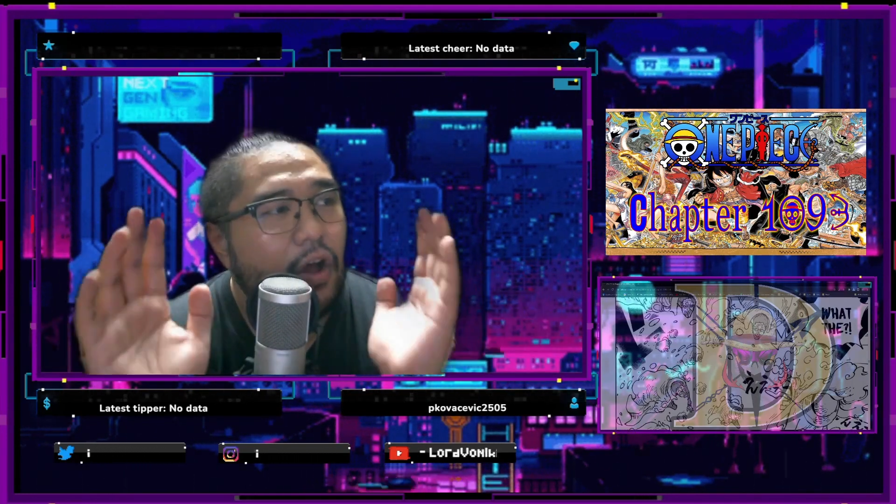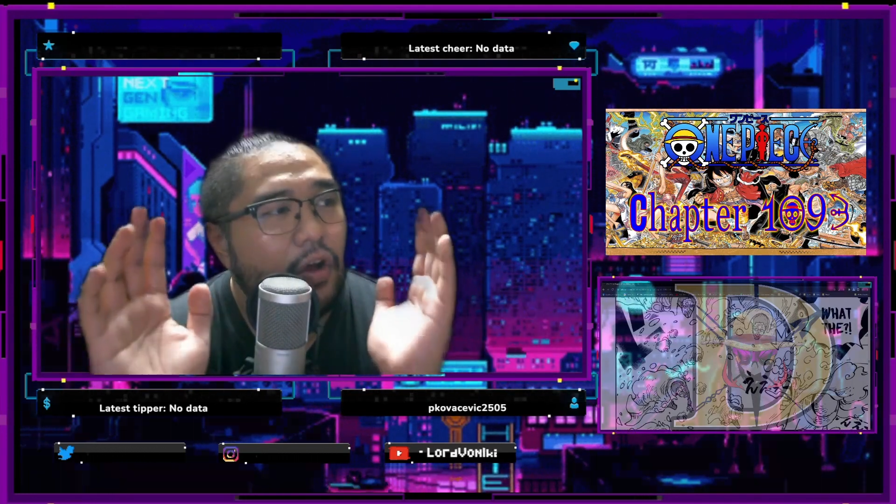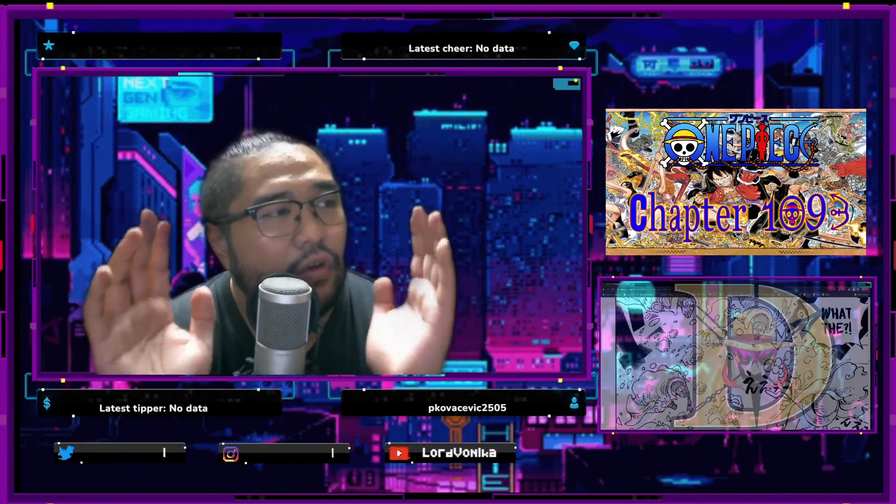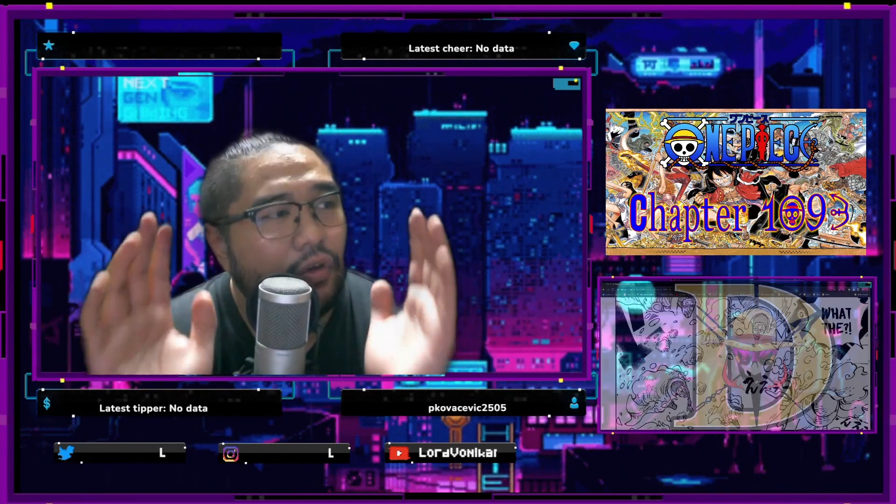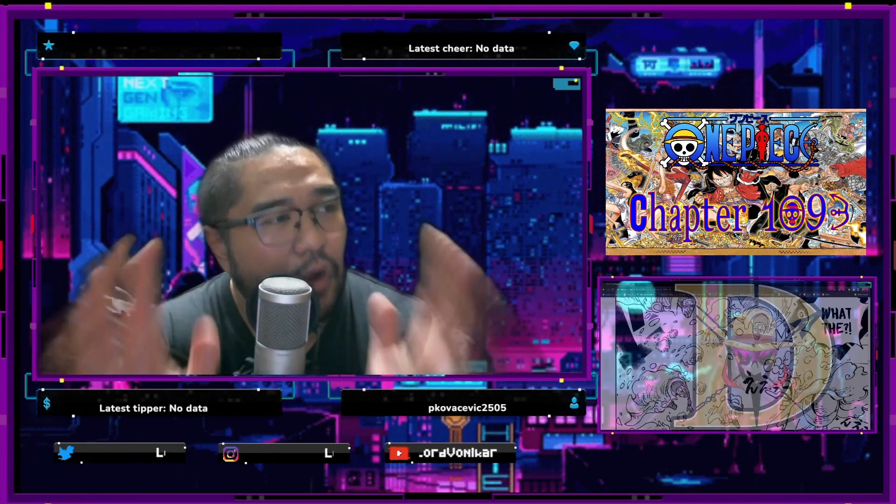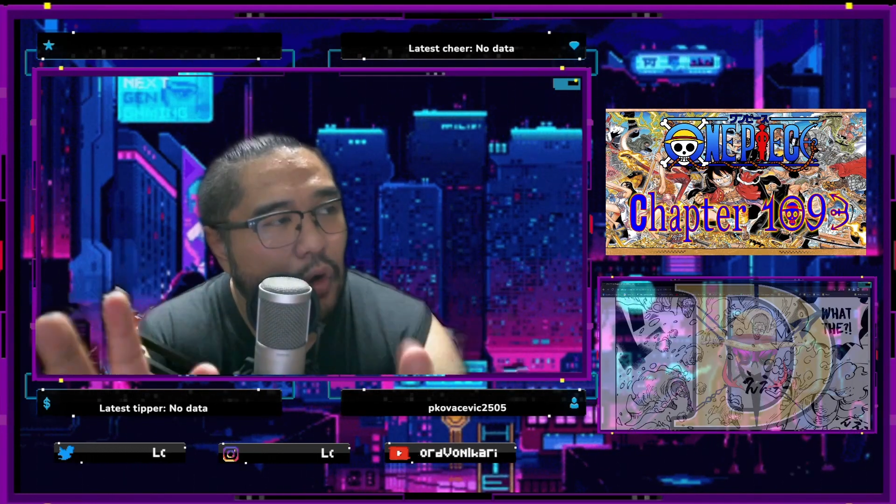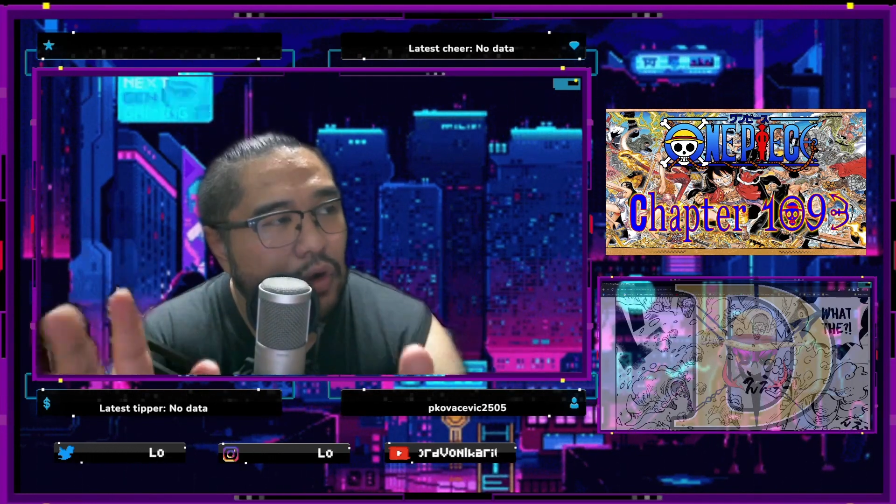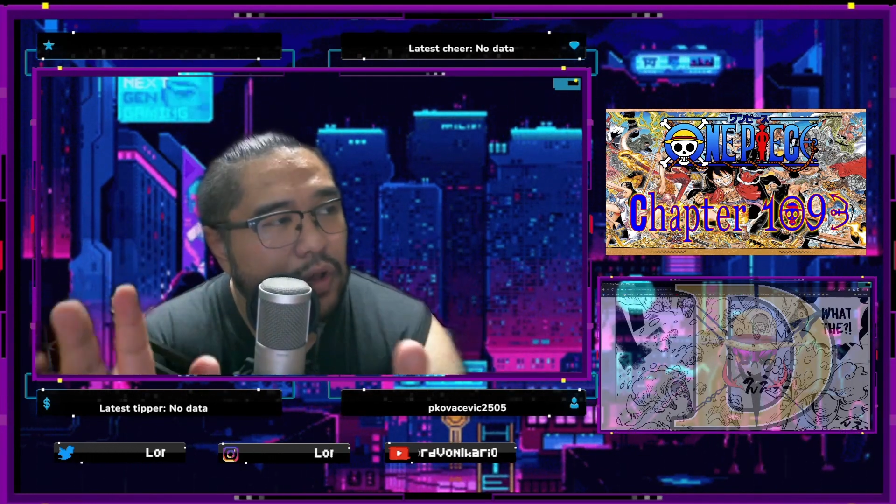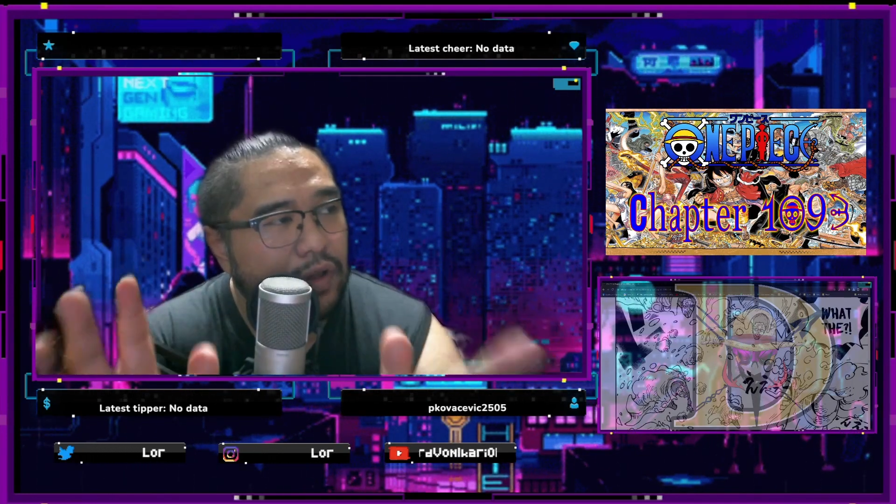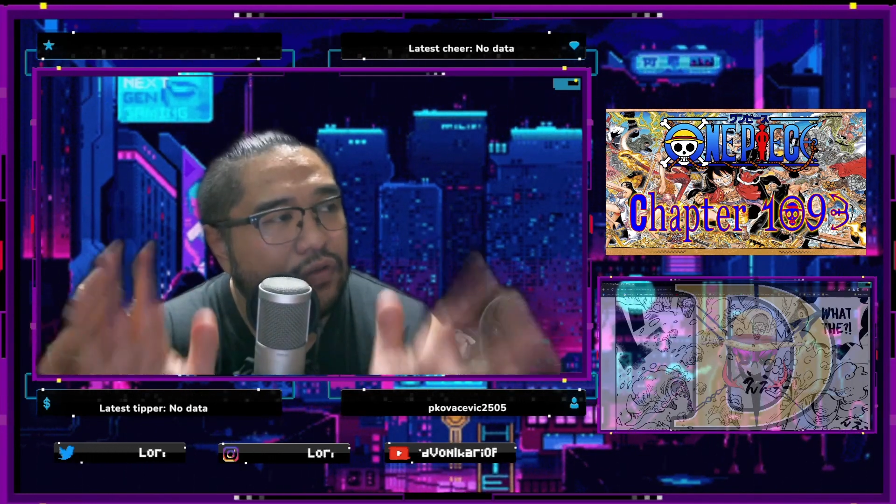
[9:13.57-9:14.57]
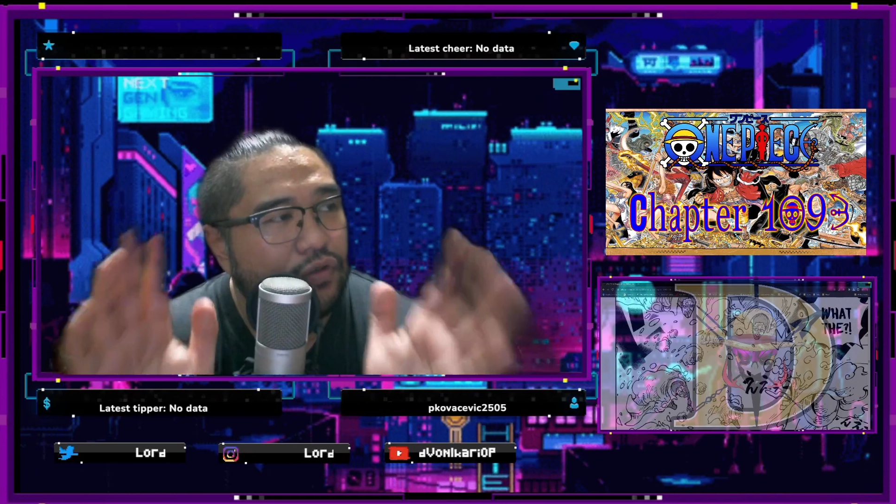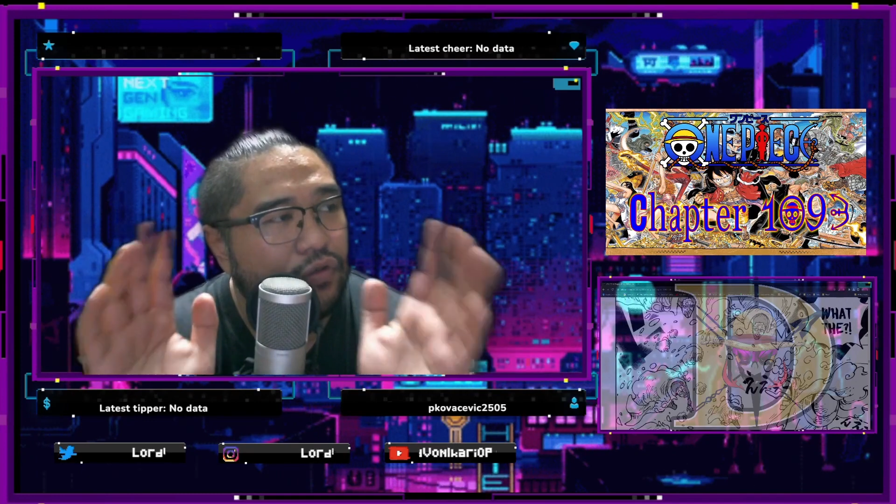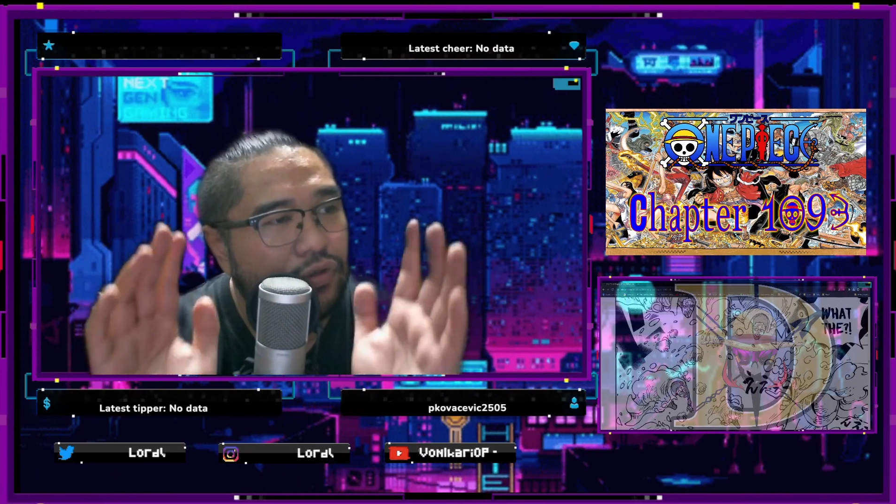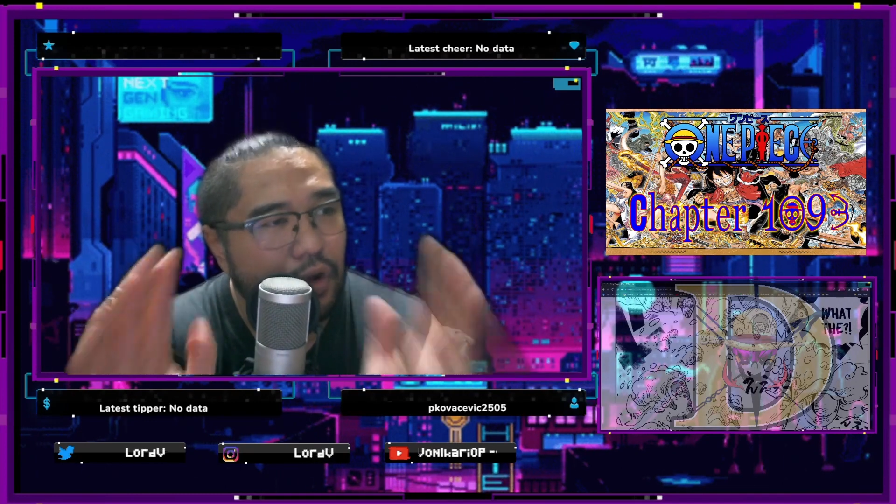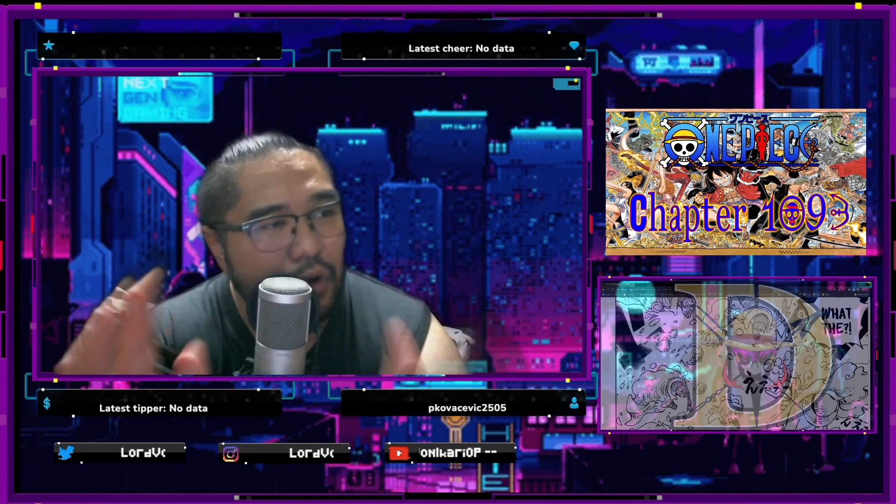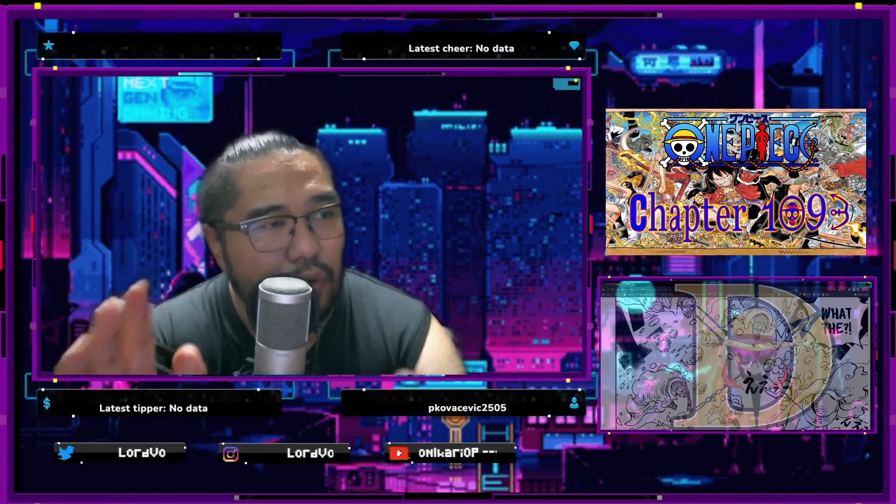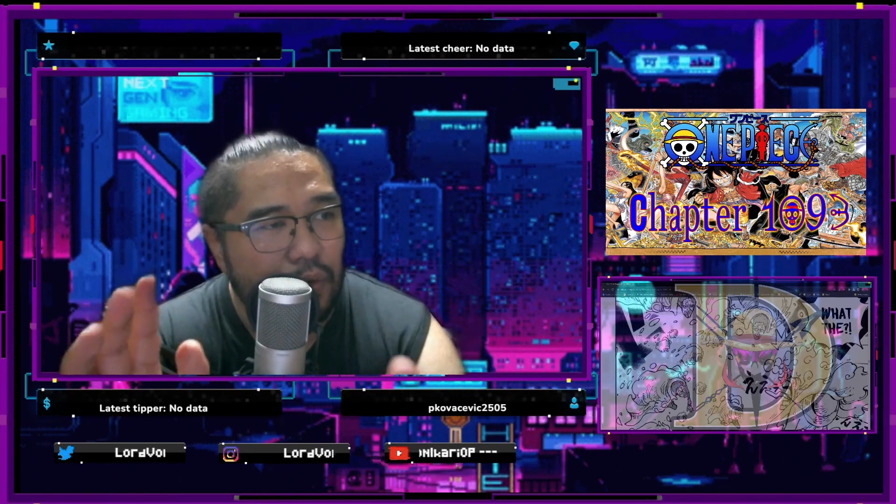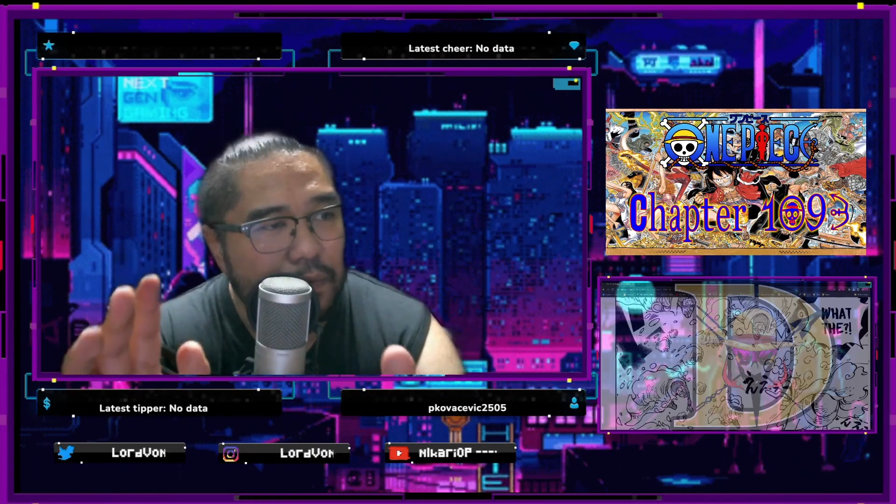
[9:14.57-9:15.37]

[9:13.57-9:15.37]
Logias do.